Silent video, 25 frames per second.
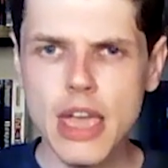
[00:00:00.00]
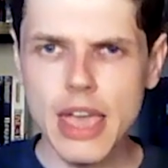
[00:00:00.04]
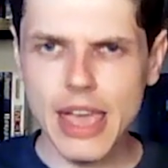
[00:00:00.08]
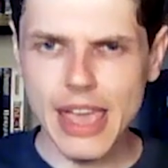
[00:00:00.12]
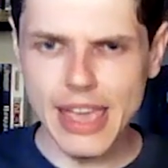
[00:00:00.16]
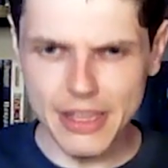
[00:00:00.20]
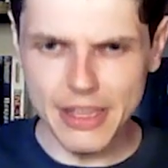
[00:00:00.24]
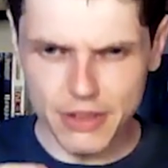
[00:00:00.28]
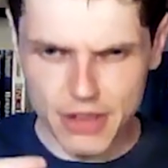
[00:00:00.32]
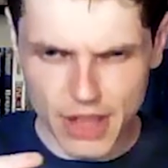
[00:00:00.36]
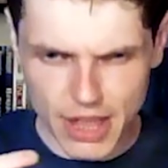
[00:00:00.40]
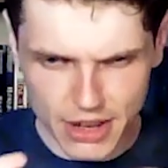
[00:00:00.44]

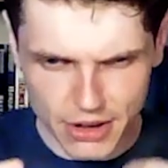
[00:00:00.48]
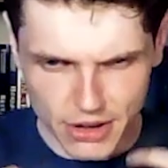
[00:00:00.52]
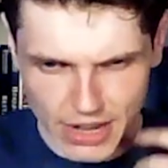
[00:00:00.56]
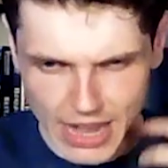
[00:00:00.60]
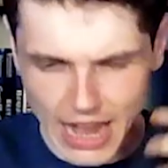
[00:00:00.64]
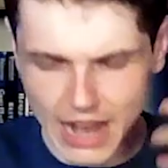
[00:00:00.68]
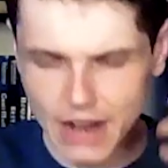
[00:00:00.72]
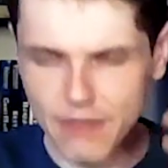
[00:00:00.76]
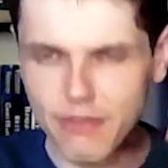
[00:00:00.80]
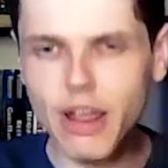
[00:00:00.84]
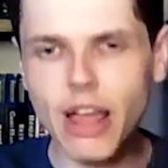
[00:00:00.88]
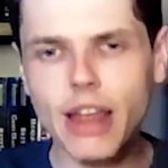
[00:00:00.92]
It
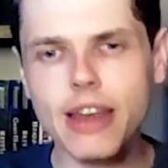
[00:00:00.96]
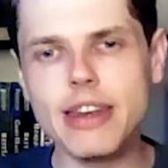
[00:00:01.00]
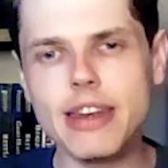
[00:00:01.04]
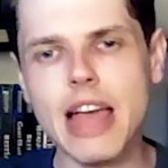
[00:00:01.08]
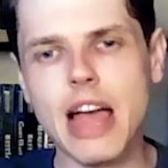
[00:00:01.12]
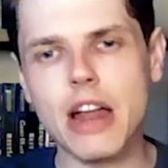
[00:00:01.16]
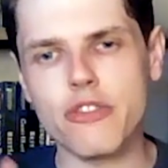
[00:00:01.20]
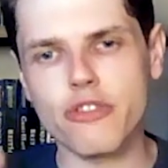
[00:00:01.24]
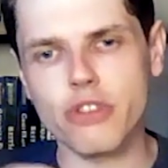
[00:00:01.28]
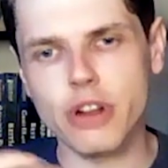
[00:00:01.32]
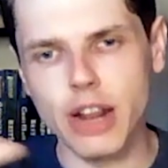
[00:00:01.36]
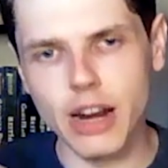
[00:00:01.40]
kind of like
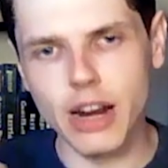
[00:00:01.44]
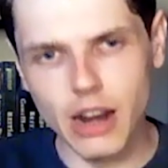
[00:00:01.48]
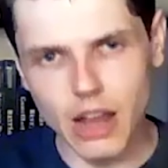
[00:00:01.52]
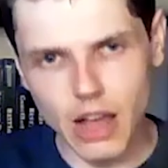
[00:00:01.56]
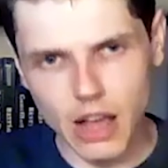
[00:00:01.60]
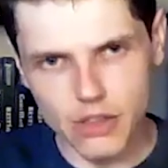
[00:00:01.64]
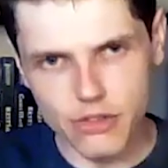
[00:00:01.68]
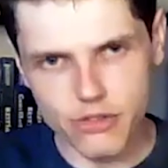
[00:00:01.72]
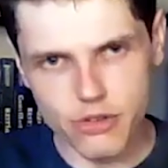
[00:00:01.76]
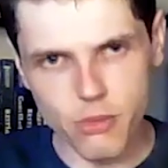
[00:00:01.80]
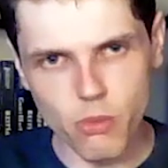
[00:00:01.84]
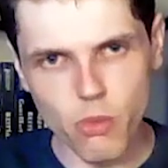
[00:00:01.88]
naturally
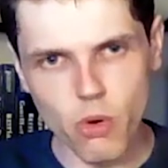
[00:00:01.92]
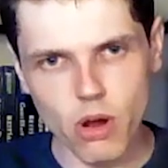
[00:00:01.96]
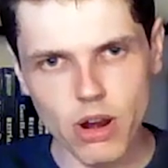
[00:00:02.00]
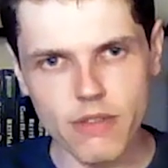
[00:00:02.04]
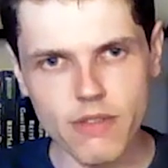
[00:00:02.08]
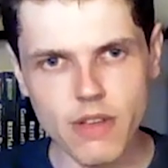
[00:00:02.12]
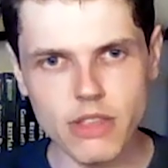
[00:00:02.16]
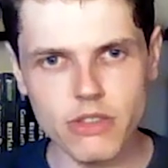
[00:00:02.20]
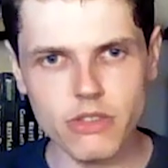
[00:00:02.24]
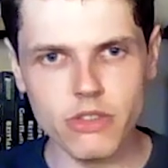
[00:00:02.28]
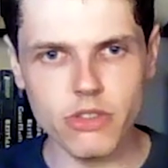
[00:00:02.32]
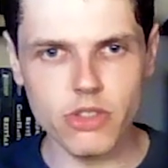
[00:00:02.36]
glides from one
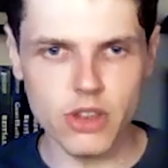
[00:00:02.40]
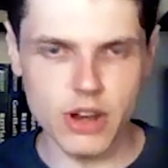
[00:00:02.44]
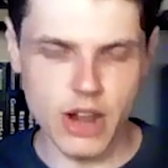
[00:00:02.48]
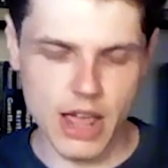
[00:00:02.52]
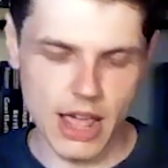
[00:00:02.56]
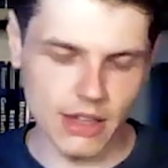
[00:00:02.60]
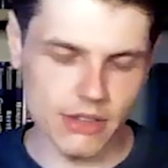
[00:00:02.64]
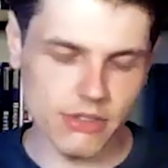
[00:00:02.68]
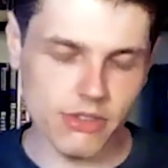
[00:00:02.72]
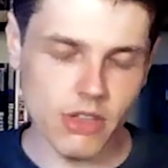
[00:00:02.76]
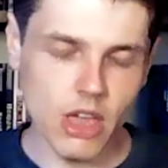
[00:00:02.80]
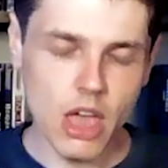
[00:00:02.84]
event to the
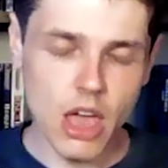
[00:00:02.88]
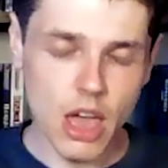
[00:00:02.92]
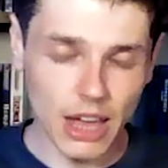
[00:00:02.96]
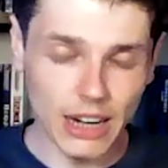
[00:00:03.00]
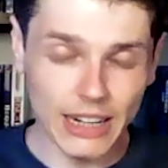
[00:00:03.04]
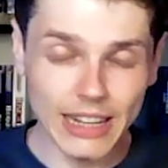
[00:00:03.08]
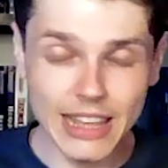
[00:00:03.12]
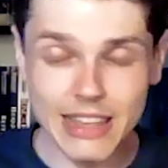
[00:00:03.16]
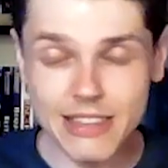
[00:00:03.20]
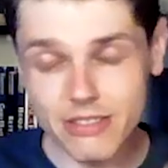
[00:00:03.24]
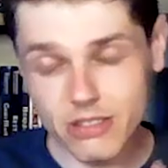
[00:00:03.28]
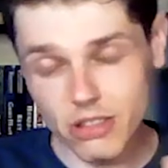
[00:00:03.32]
next.
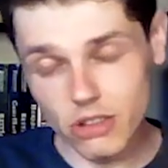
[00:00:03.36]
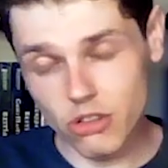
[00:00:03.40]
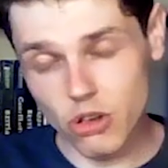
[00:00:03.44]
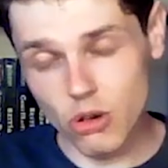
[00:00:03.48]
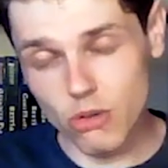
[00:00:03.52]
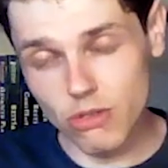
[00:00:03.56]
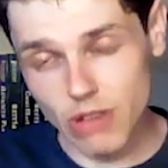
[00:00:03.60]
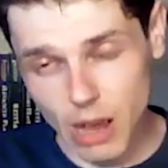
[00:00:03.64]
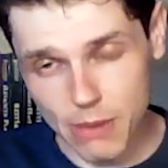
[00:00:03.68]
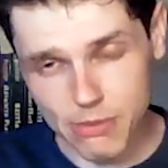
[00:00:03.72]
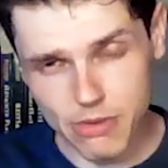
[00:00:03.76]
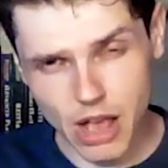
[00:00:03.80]
At least the
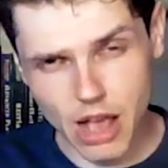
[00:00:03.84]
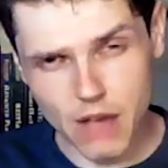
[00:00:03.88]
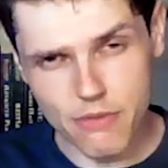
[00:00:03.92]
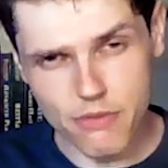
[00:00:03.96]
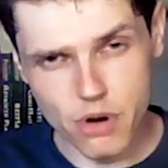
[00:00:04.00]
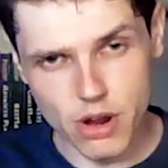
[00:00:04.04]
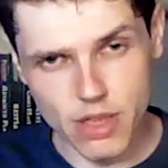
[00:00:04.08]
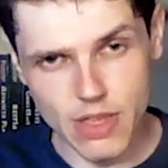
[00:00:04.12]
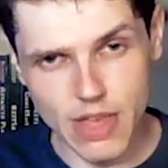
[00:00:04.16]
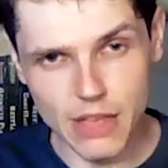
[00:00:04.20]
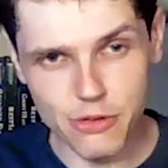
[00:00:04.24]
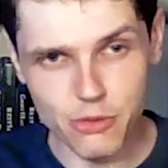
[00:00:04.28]
two times I've
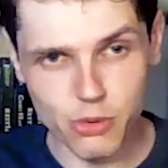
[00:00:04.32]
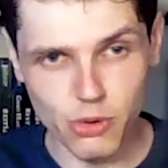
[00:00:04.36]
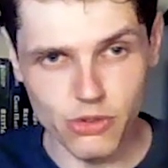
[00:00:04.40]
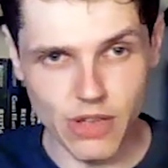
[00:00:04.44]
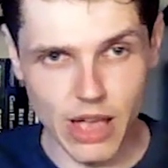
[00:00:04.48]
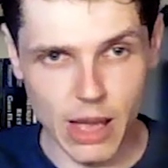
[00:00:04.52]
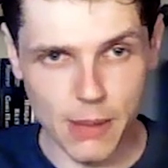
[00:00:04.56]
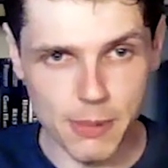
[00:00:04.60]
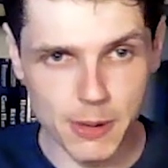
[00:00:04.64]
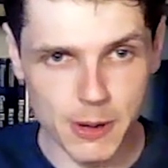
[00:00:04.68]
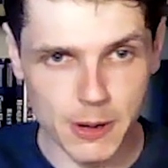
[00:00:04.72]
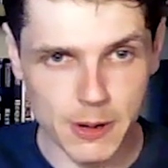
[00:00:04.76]
run it, that's what's
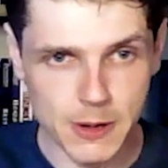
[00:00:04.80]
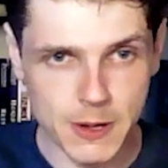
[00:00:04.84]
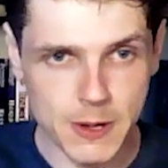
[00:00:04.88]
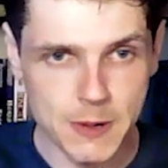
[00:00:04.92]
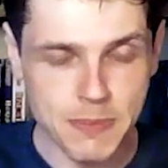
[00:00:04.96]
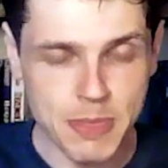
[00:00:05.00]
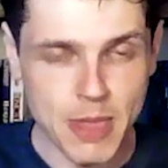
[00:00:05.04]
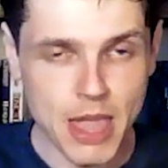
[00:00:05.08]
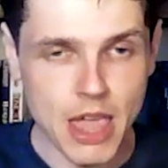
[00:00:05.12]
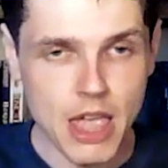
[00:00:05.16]
happened.